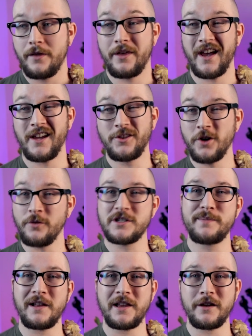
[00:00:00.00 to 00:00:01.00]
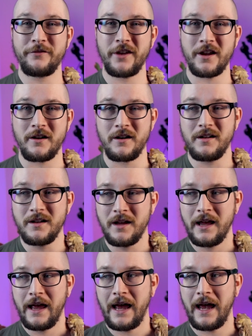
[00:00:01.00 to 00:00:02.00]
They don't smell like vinegar,
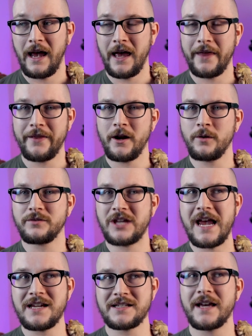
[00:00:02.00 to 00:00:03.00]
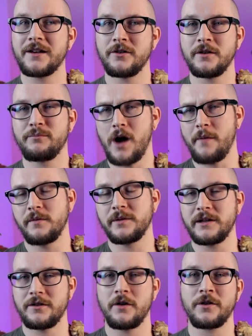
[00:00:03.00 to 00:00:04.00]
and they don't taste that good,
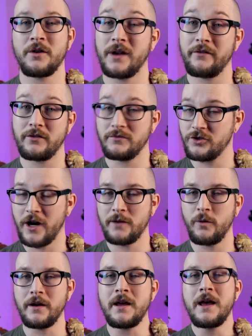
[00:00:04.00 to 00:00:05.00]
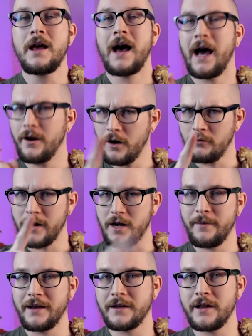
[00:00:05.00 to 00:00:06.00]
probably. Don't know, never tried one. I don't
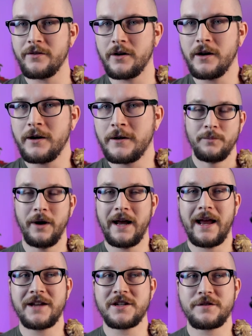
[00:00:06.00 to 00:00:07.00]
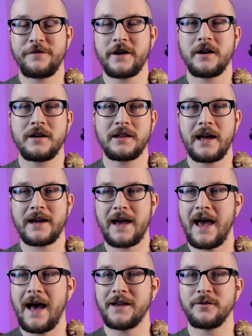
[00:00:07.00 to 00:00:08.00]
recommend it either, but I just figured like I
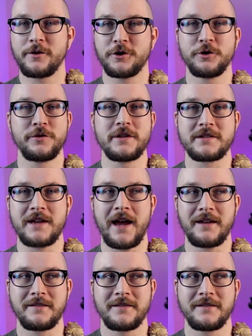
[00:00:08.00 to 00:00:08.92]
had to include this guy.